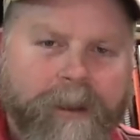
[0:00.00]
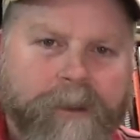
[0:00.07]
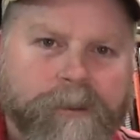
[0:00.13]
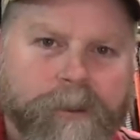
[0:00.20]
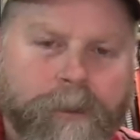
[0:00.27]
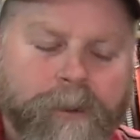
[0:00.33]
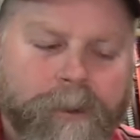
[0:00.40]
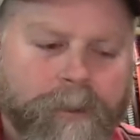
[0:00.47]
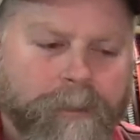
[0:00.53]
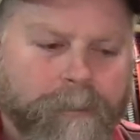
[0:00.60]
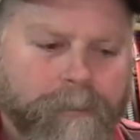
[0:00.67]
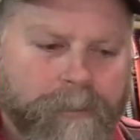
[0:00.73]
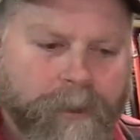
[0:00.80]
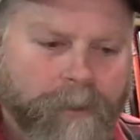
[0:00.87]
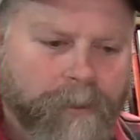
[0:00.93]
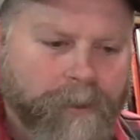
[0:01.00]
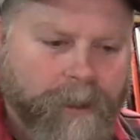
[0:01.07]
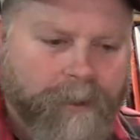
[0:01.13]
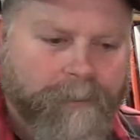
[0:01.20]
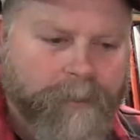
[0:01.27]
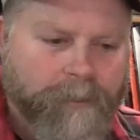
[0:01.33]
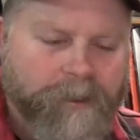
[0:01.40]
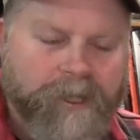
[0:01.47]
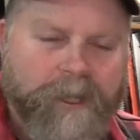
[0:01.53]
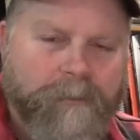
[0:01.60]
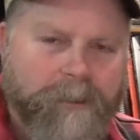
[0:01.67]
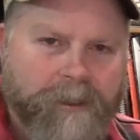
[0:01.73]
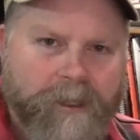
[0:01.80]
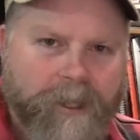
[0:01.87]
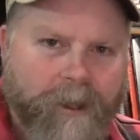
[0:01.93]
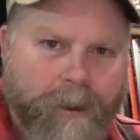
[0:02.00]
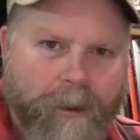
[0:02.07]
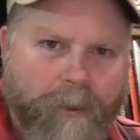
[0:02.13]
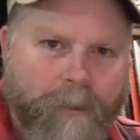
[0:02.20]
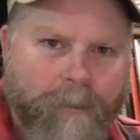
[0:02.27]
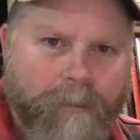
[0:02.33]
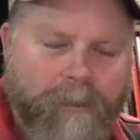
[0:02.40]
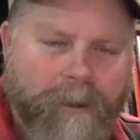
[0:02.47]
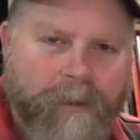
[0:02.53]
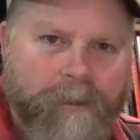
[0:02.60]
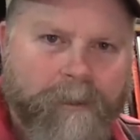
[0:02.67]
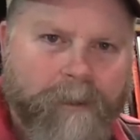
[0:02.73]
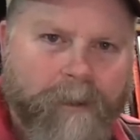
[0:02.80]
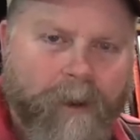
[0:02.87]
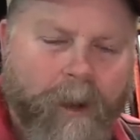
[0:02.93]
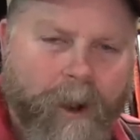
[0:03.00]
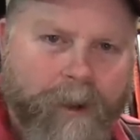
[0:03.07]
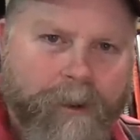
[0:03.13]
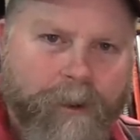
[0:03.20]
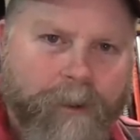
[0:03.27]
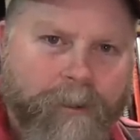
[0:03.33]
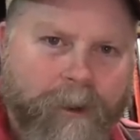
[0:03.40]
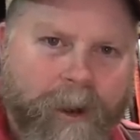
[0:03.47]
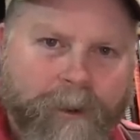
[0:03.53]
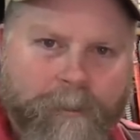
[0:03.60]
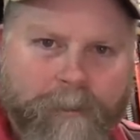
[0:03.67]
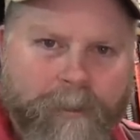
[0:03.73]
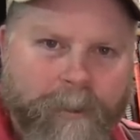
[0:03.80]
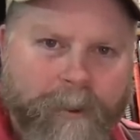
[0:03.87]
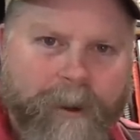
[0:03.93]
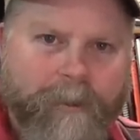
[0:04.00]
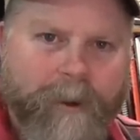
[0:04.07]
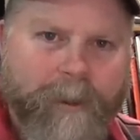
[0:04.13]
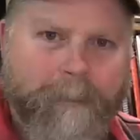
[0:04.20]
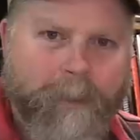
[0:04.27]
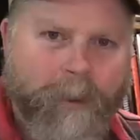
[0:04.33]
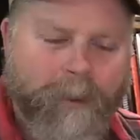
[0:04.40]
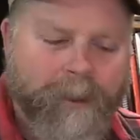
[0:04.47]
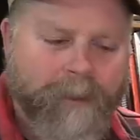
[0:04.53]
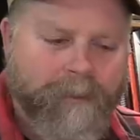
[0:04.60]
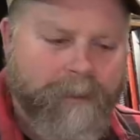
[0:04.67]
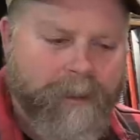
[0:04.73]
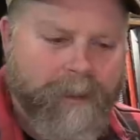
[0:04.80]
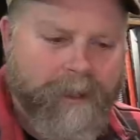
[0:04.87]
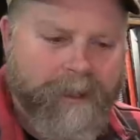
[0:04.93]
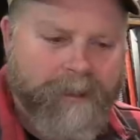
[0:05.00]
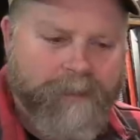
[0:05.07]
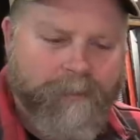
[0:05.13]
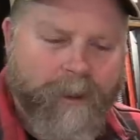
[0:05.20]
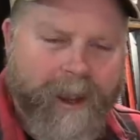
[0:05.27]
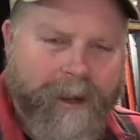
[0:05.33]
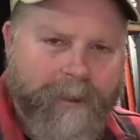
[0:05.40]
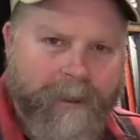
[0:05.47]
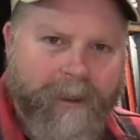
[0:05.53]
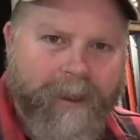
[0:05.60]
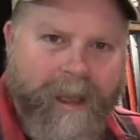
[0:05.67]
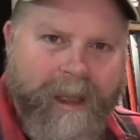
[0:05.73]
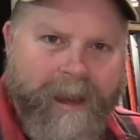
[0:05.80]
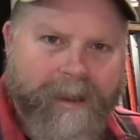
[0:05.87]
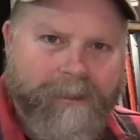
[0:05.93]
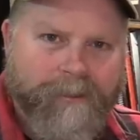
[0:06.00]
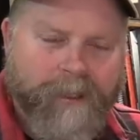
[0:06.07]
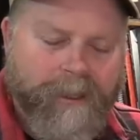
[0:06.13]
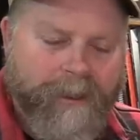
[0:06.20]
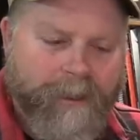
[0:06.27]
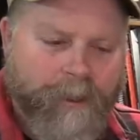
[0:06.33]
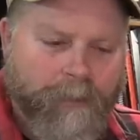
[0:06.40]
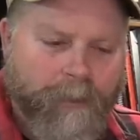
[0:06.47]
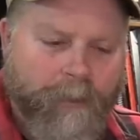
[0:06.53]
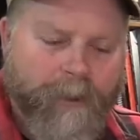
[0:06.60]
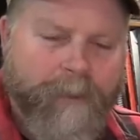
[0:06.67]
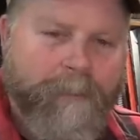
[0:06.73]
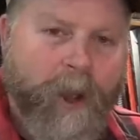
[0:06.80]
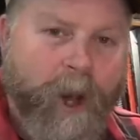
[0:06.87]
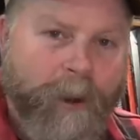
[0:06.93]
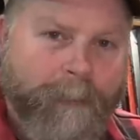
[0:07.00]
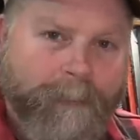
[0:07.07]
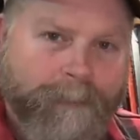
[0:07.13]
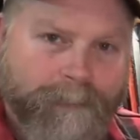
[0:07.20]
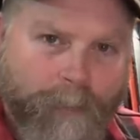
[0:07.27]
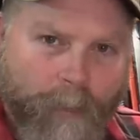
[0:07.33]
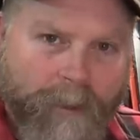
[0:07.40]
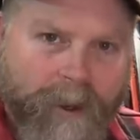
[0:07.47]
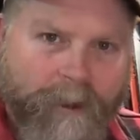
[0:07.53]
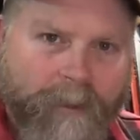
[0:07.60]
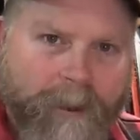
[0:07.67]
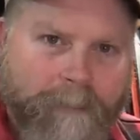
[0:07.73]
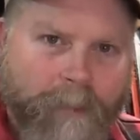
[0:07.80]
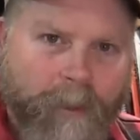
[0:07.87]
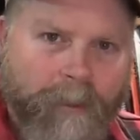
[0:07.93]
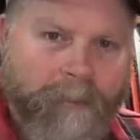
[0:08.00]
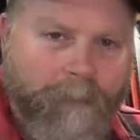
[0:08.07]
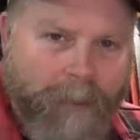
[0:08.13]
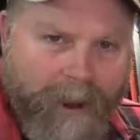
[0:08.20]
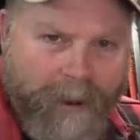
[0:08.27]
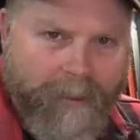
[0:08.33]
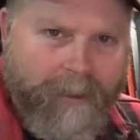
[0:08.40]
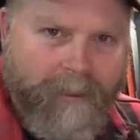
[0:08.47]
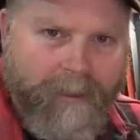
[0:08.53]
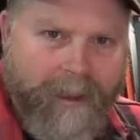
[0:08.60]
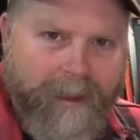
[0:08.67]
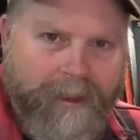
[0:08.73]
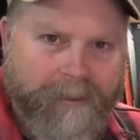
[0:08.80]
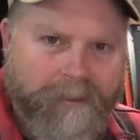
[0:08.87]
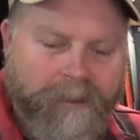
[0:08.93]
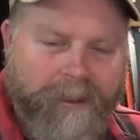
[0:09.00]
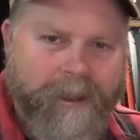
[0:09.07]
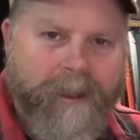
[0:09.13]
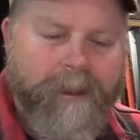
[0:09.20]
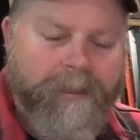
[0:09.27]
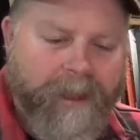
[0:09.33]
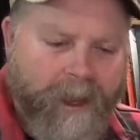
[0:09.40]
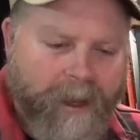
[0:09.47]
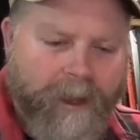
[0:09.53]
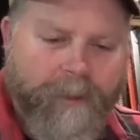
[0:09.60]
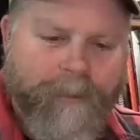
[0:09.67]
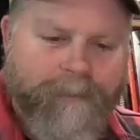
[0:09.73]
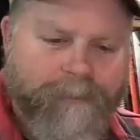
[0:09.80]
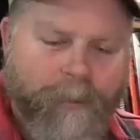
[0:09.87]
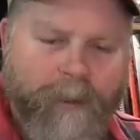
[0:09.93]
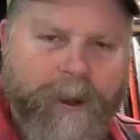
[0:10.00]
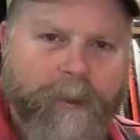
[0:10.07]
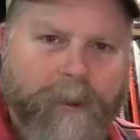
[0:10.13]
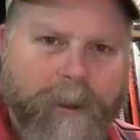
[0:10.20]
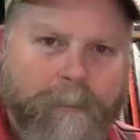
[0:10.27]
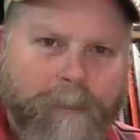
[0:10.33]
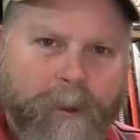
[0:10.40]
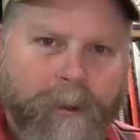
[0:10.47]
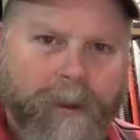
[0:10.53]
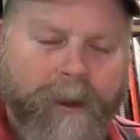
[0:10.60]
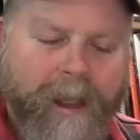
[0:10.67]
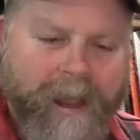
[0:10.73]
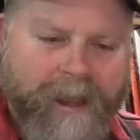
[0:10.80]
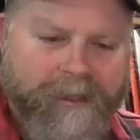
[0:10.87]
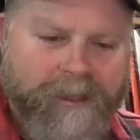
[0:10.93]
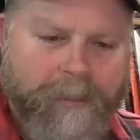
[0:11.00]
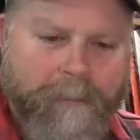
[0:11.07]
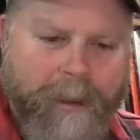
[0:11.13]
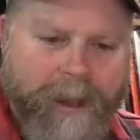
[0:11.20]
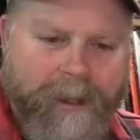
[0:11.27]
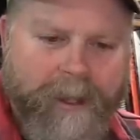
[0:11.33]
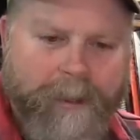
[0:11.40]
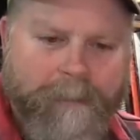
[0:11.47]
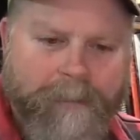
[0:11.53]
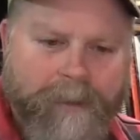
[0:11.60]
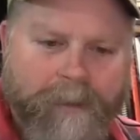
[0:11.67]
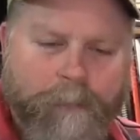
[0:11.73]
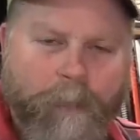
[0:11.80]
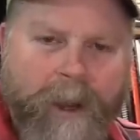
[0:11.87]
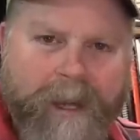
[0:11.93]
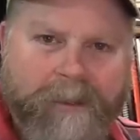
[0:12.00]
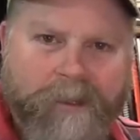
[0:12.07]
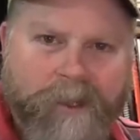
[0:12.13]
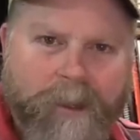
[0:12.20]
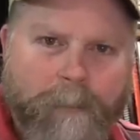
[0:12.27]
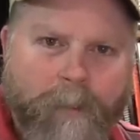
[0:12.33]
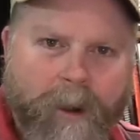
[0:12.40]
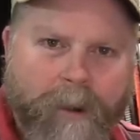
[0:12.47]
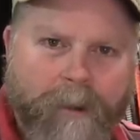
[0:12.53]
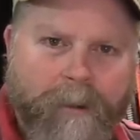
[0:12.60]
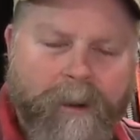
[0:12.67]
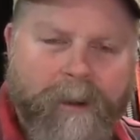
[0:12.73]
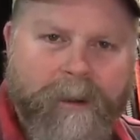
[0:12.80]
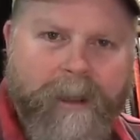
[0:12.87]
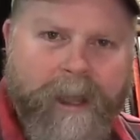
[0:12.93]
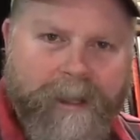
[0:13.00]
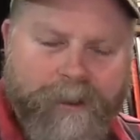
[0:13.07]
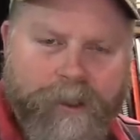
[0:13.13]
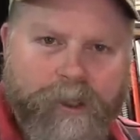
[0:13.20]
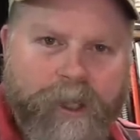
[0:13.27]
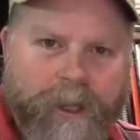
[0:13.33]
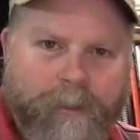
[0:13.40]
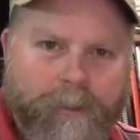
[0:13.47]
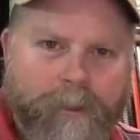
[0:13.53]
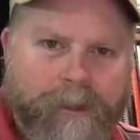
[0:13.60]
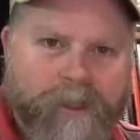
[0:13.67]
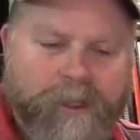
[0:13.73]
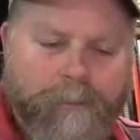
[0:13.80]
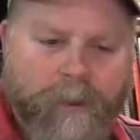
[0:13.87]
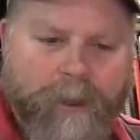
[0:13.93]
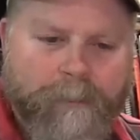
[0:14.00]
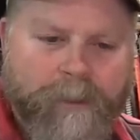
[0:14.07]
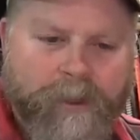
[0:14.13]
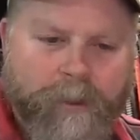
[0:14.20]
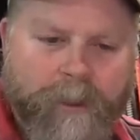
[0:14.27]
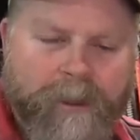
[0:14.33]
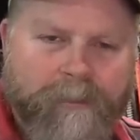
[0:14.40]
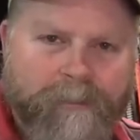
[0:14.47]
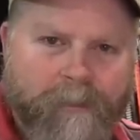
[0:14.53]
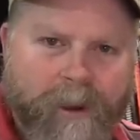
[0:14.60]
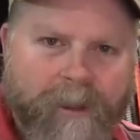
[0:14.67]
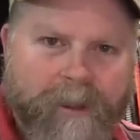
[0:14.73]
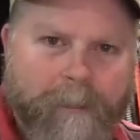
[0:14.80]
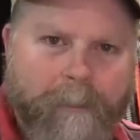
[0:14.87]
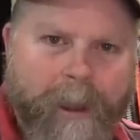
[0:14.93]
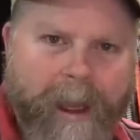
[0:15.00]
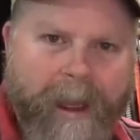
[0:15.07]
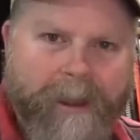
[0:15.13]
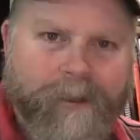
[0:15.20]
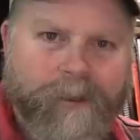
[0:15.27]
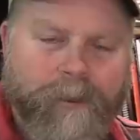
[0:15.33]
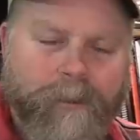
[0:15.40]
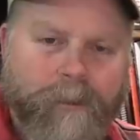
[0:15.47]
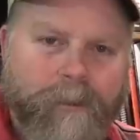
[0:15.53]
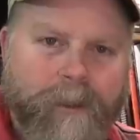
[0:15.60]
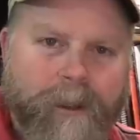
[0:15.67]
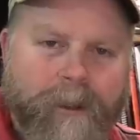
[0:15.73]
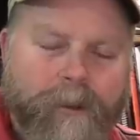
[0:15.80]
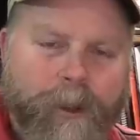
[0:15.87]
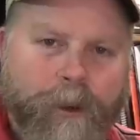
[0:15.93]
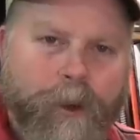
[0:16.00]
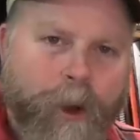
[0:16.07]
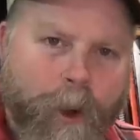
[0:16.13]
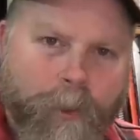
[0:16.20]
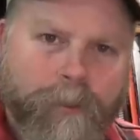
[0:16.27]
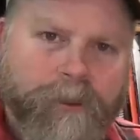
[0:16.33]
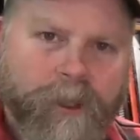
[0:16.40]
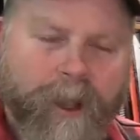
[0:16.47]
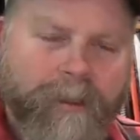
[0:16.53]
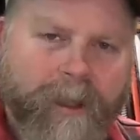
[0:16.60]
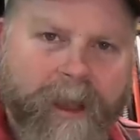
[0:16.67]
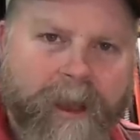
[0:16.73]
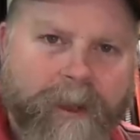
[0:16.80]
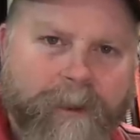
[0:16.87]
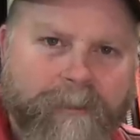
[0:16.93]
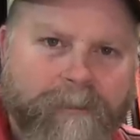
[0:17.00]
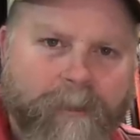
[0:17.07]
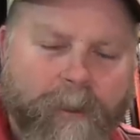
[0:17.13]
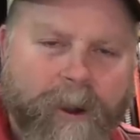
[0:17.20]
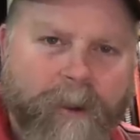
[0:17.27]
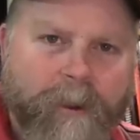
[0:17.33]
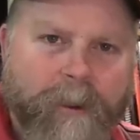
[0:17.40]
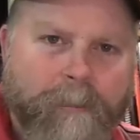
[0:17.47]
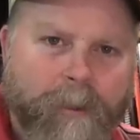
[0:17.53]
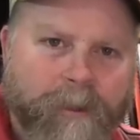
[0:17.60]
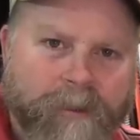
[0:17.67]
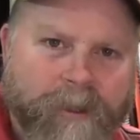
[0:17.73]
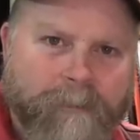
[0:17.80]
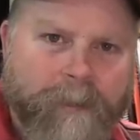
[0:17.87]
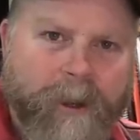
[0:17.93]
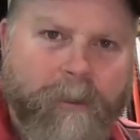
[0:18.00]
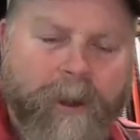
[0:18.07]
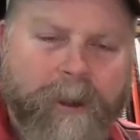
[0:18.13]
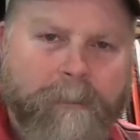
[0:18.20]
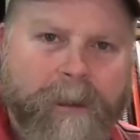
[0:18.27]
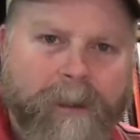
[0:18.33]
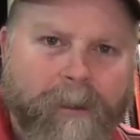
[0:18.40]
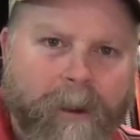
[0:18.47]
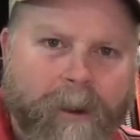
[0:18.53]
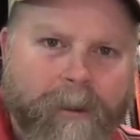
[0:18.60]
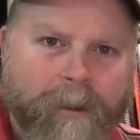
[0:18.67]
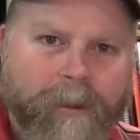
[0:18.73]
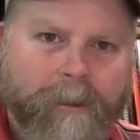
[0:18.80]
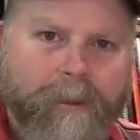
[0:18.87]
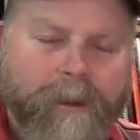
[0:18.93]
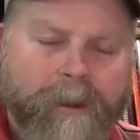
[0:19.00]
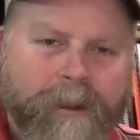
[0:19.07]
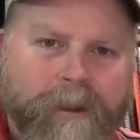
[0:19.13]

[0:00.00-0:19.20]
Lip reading: So if your CBTO on your 130 grain bullet is right on the lands, and then you load up a 140 grain bullet right on the lands, that 140 grain bullet has to make up the weight somewhere, and it's generally split between the front and the back. So the nose on that 140 grain bullet is going to be quite a bit longer.